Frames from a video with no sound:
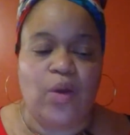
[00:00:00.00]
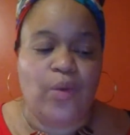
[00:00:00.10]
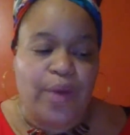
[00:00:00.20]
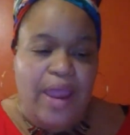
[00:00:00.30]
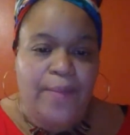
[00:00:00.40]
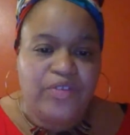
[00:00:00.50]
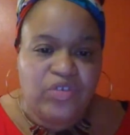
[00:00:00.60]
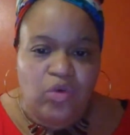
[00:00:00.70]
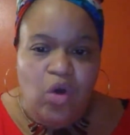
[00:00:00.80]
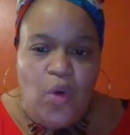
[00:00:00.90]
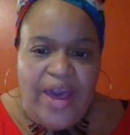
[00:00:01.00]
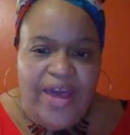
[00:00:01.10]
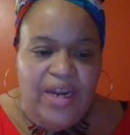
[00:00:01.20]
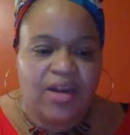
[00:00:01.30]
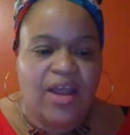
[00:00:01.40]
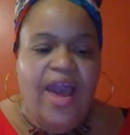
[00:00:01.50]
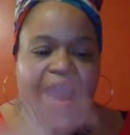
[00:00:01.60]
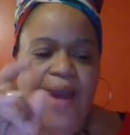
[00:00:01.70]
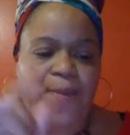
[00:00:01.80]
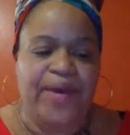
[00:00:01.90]
While we were able to go ahead
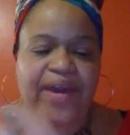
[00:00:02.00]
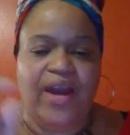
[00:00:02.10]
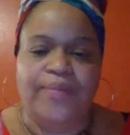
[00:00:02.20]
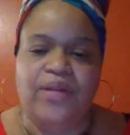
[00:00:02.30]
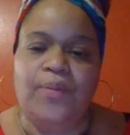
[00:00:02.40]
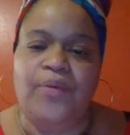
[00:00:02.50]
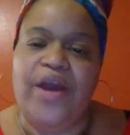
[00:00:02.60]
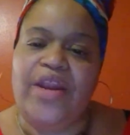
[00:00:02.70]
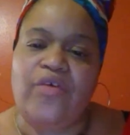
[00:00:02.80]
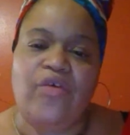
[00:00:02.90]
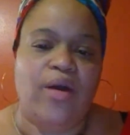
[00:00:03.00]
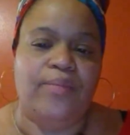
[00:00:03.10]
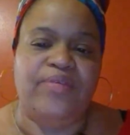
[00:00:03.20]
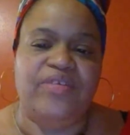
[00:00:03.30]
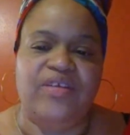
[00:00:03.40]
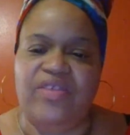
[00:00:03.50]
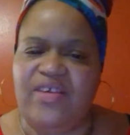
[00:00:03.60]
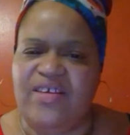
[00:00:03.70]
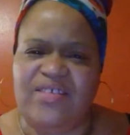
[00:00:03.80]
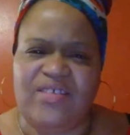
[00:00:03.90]
and pick up the breadcrumbs to
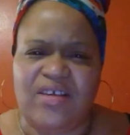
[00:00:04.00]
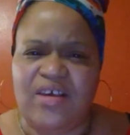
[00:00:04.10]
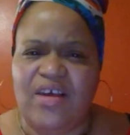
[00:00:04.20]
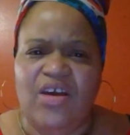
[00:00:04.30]
this